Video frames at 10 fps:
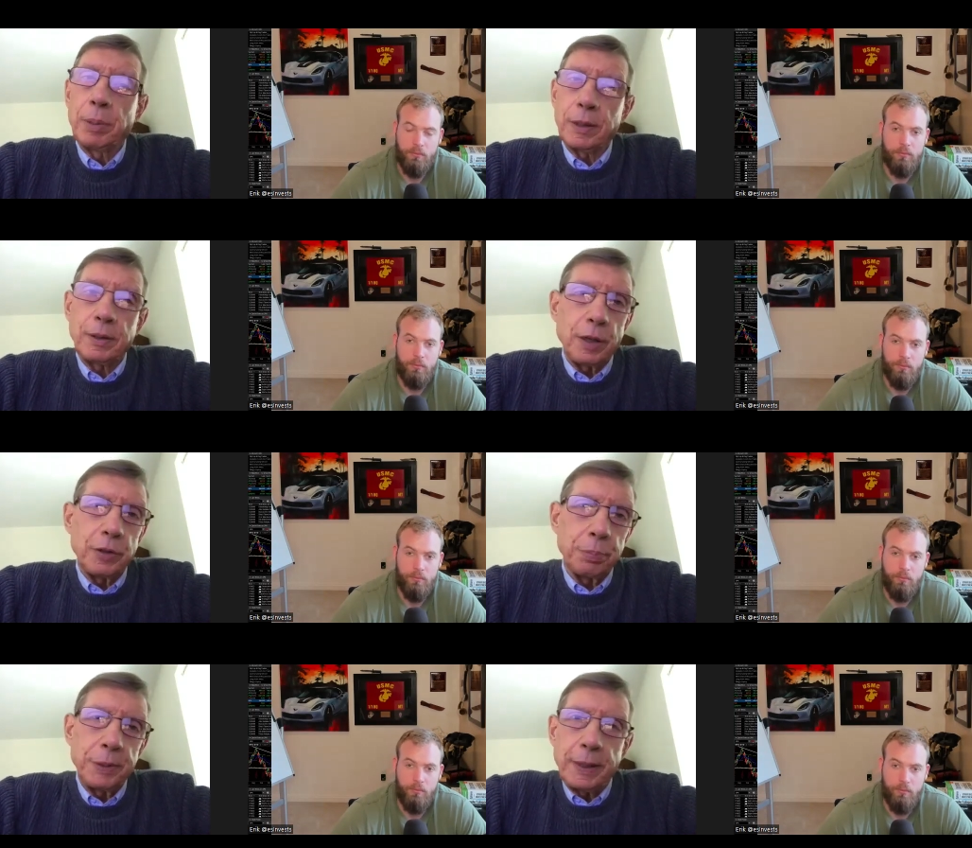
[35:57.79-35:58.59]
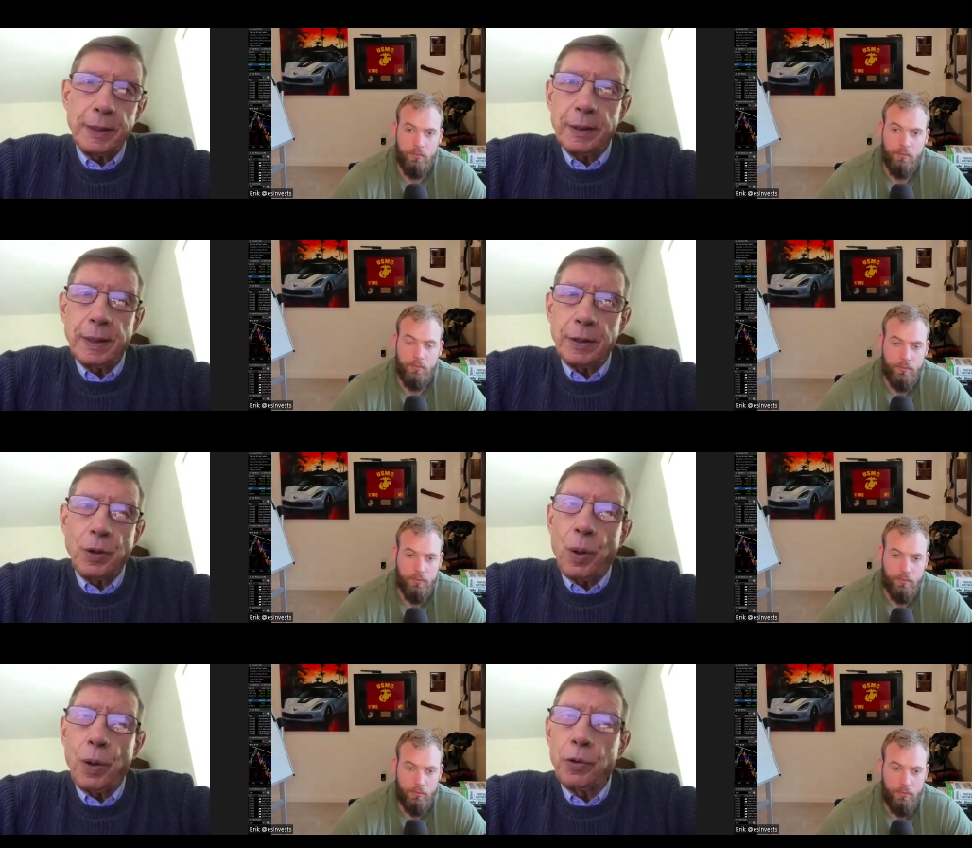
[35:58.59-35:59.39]
Speaker 1: But it does mean that
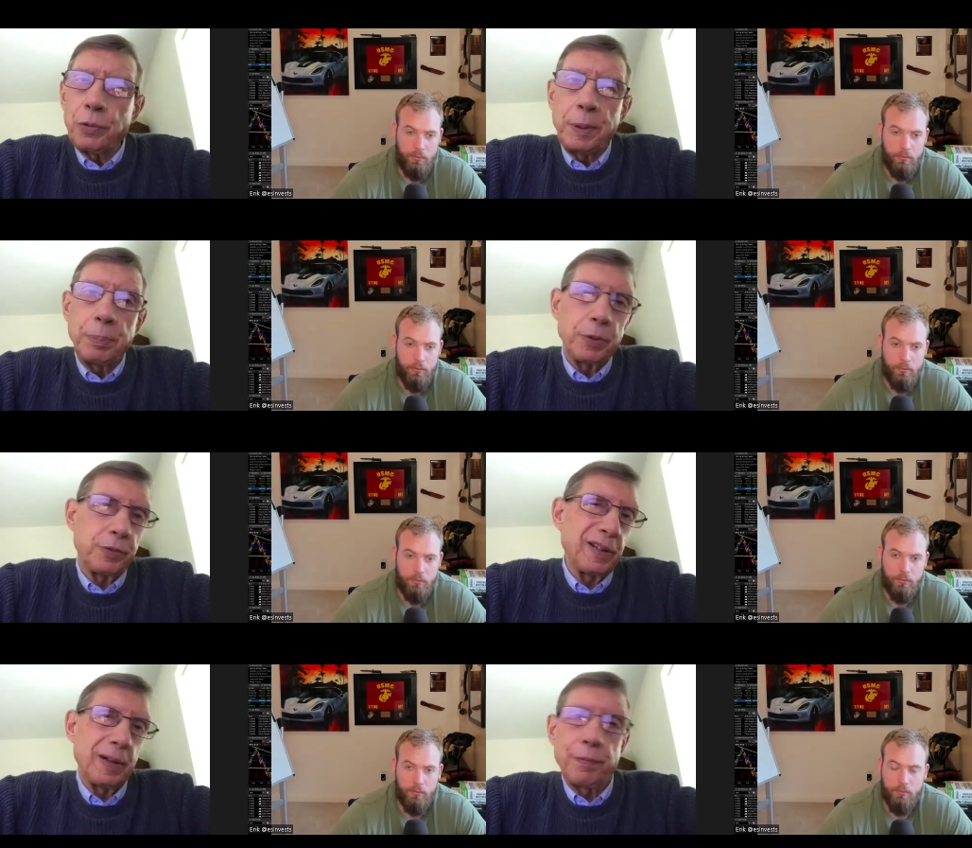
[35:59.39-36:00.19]
all those people say, oh,